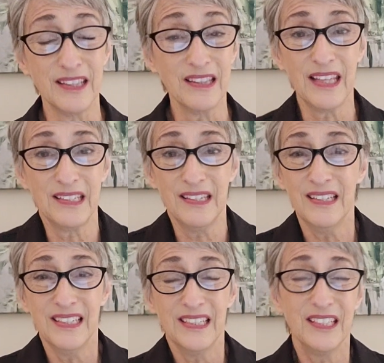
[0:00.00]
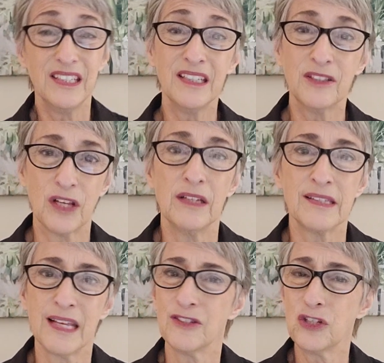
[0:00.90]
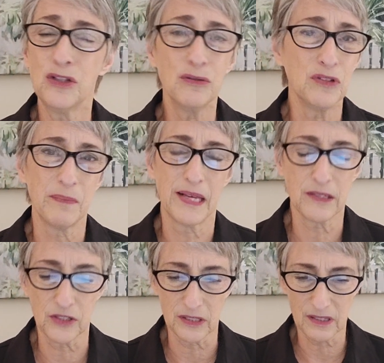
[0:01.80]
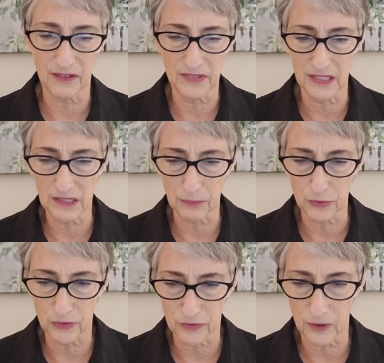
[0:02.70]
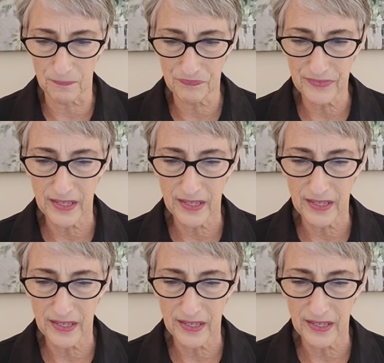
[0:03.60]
then it sends huge messages of disapproval.